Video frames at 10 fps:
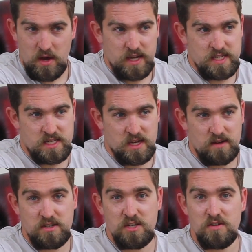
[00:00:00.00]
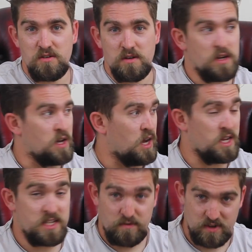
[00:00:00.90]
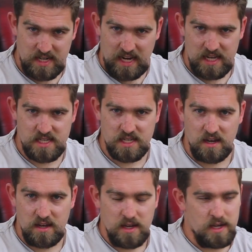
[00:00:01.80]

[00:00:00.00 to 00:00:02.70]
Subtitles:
Is it time to do a different Talisker?